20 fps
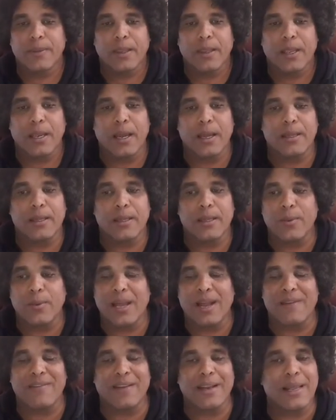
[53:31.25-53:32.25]
And did we
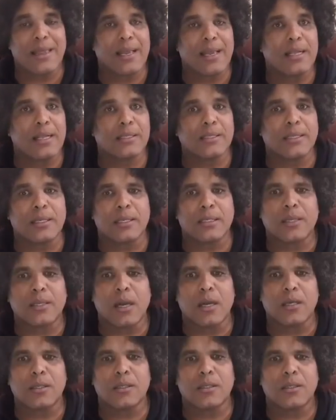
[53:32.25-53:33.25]
have anything else to
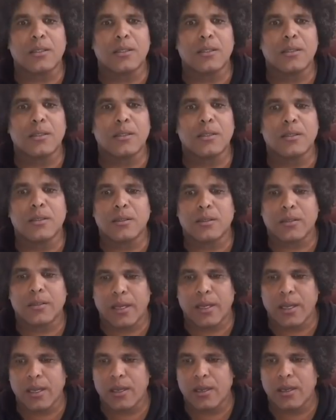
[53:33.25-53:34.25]
discuss
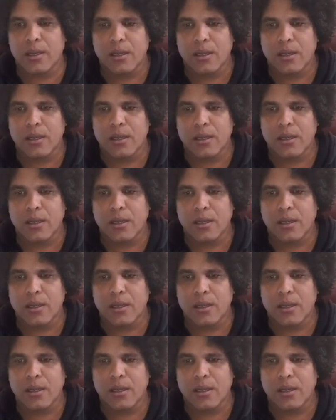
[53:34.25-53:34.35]
today?